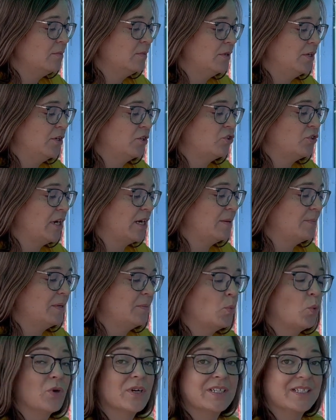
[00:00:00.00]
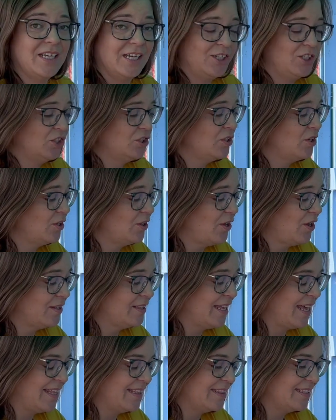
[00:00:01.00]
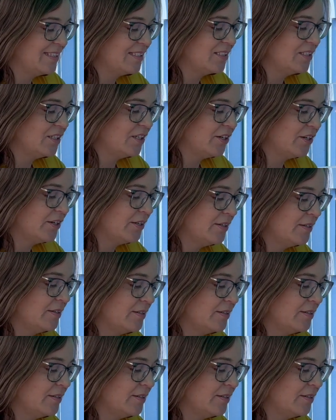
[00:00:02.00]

I'm going to try to be more intentional on that this year.